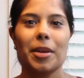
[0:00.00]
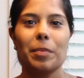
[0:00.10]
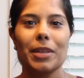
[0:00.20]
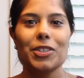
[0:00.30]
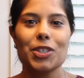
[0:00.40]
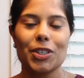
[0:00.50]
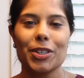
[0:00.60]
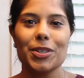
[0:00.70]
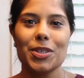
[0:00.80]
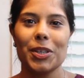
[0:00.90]
Be
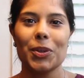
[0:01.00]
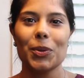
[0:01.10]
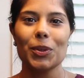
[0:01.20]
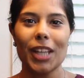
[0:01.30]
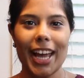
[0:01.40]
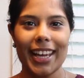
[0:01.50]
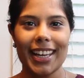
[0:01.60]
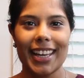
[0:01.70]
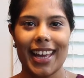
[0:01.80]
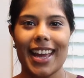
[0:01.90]
sure to
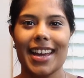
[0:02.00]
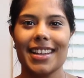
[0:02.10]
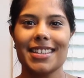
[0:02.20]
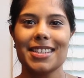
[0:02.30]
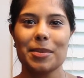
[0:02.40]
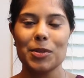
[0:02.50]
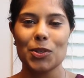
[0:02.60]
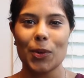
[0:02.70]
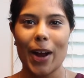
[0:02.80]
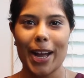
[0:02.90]
like and
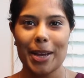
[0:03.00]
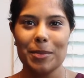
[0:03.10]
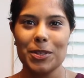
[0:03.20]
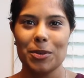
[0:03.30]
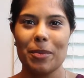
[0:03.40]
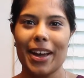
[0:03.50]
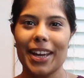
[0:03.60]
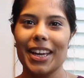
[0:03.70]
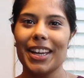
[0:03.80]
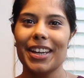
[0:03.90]
subscribe to my
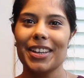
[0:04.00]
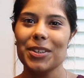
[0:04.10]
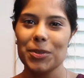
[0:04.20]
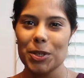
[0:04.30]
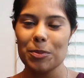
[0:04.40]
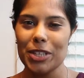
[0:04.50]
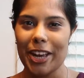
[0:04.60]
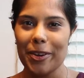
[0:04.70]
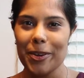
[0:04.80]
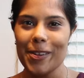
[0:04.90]
YouTube
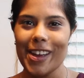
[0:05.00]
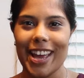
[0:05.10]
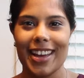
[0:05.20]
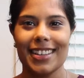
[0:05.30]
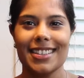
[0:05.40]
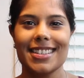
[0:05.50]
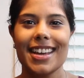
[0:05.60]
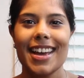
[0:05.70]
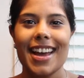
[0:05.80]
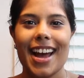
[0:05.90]
channel, and
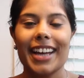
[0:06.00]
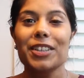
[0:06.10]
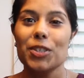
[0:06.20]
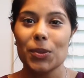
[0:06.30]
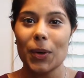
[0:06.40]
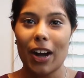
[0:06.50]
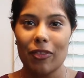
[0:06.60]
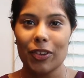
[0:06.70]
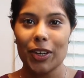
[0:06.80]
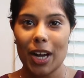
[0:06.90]
I do
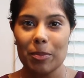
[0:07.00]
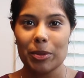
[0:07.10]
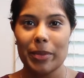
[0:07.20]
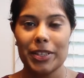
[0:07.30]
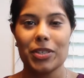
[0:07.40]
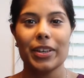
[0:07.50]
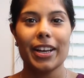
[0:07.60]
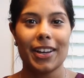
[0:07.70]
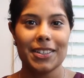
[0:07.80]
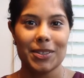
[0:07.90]
offer complimentary
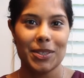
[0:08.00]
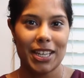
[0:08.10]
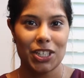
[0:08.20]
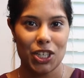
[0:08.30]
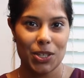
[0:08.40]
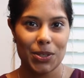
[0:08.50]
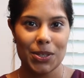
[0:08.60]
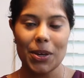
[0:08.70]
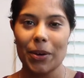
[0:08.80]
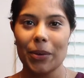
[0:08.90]
consultations,
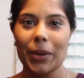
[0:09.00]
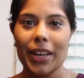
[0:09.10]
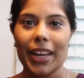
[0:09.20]
so